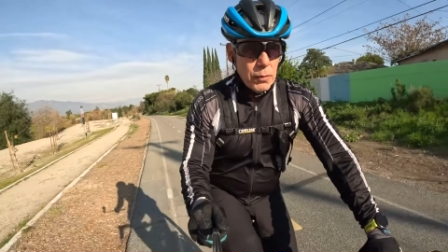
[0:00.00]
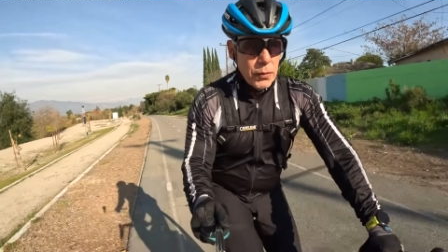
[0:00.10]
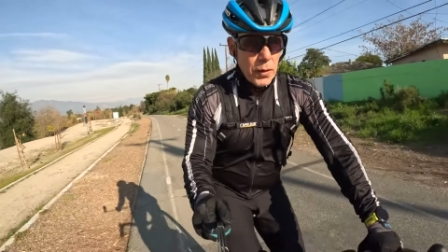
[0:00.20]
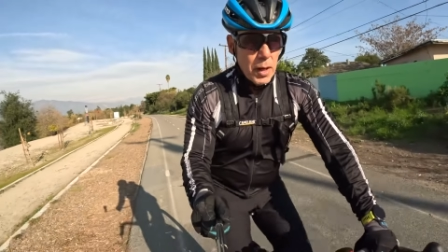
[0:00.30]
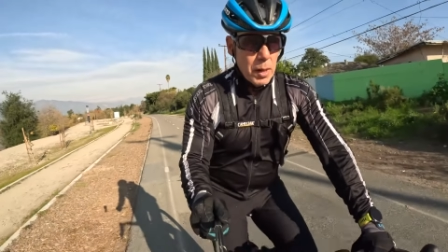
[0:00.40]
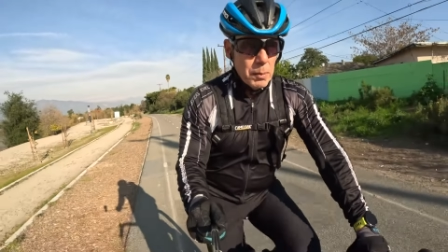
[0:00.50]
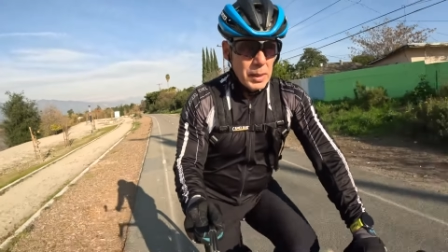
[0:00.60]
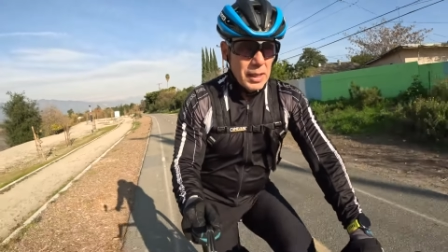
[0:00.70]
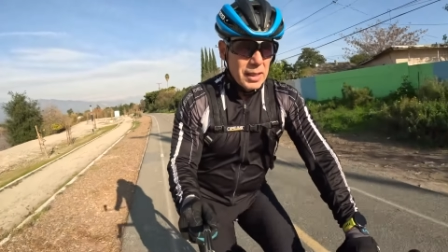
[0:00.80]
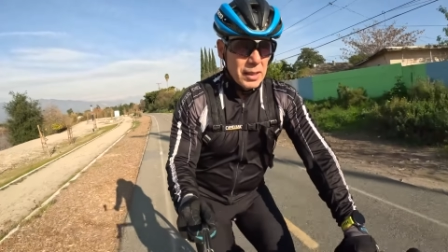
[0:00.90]
from
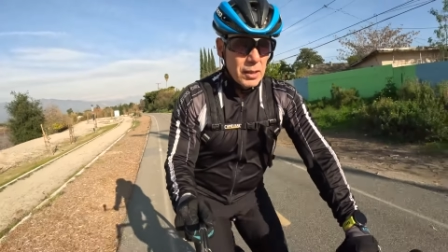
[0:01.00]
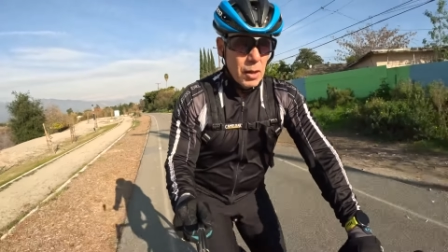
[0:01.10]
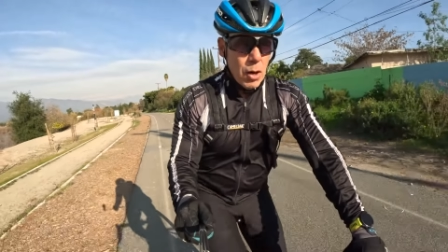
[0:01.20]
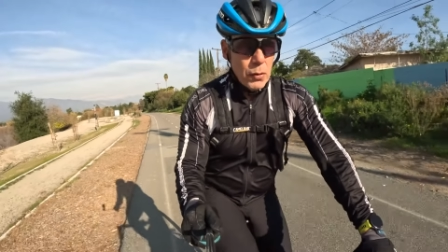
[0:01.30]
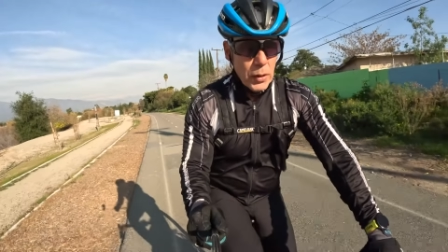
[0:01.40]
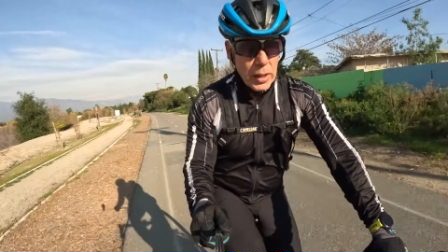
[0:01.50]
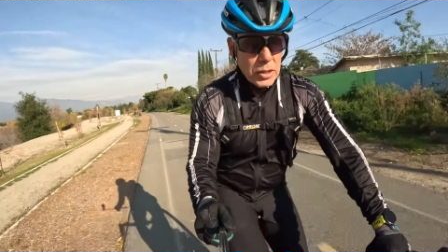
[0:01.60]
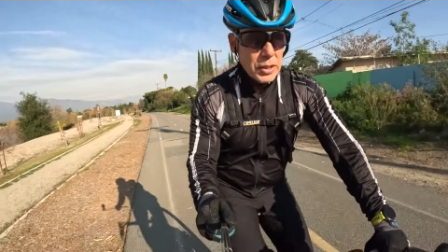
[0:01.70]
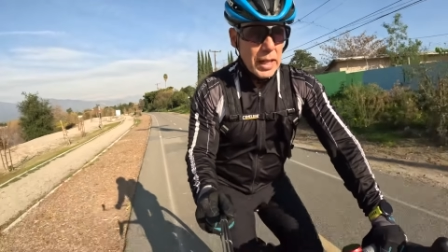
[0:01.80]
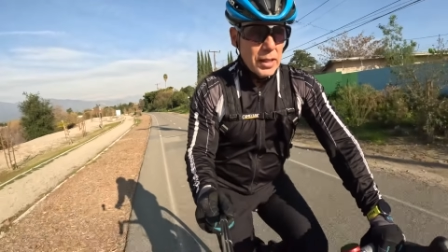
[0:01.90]

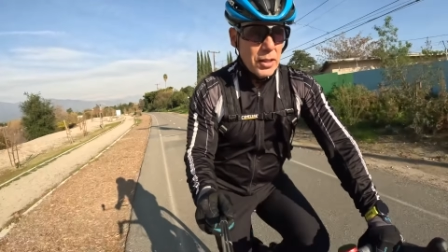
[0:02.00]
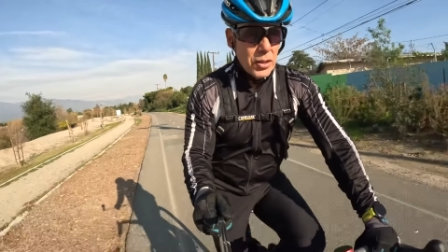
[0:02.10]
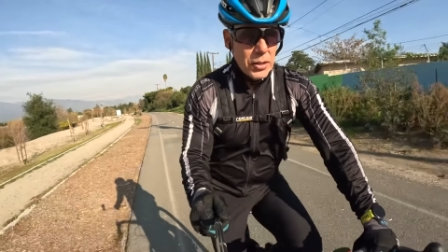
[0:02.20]
overextending your